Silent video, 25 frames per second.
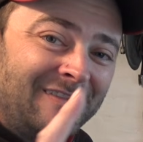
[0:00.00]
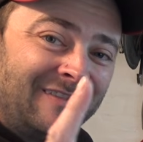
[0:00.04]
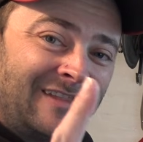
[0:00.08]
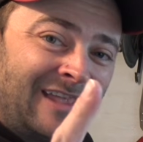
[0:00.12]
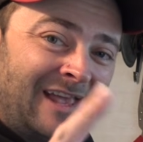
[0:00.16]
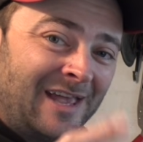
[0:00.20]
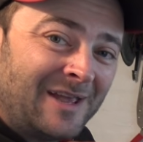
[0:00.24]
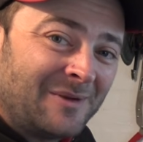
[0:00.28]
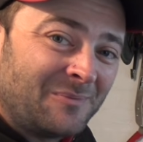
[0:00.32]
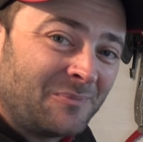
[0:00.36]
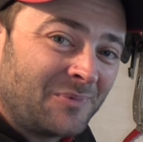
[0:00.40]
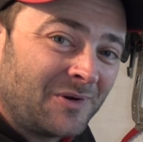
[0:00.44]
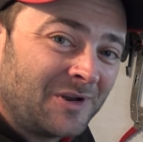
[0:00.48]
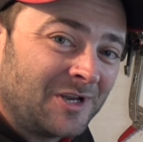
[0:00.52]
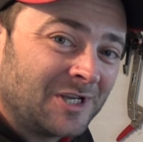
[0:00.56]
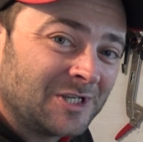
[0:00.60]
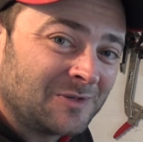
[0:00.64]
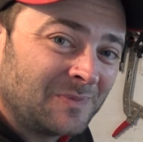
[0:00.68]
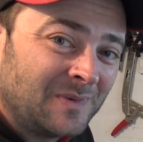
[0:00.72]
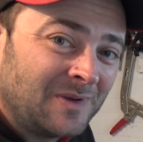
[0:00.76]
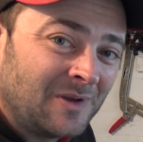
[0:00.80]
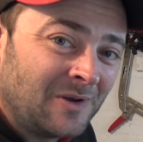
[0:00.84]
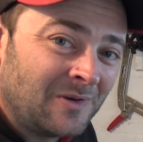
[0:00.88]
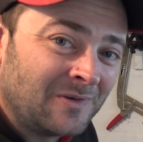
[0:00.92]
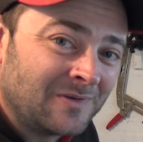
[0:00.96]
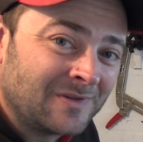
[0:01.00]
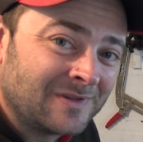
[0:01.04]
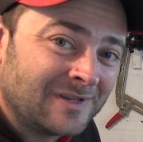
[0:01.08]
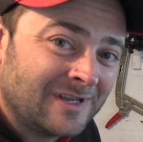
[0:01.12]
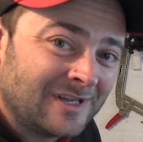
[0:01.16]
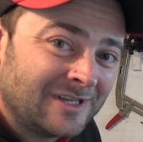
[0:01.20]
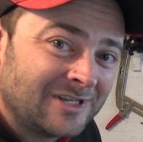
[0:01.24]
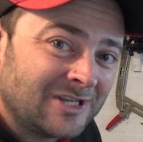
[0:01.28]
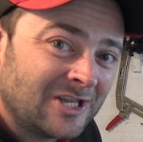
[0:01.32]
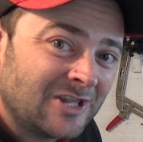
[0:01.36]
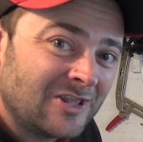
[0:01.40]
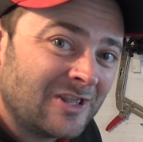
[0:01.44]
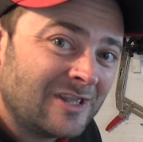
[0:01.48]
That brings me
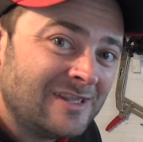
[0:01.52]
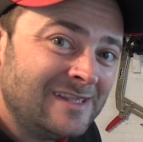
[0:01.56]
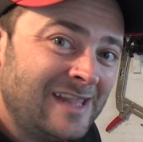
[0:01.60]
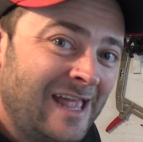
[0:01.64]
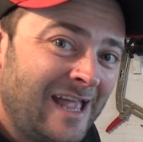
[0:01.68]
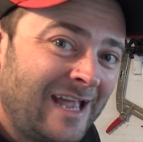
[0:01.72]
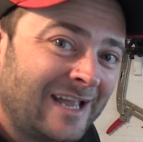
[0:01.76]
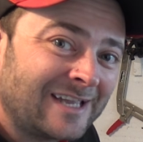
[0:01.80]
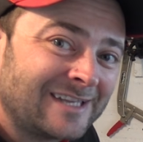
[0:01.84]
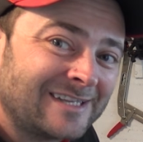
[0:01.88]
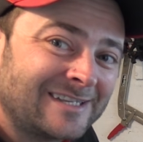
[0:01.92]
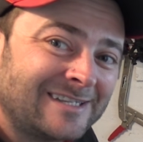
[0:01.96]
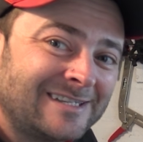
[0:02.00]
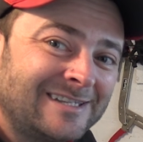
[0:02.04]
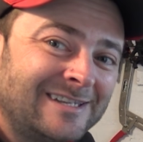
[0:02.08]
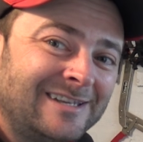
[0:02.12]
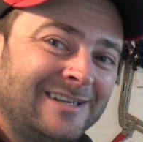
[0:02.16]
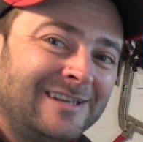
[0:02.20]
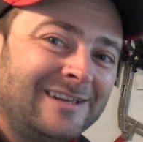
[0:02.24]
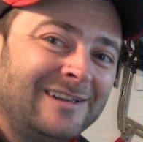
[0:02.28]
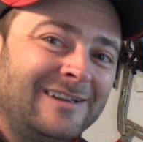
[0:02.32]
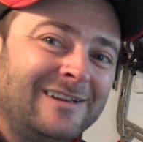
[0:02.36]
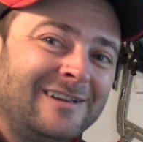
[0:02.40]
on to the next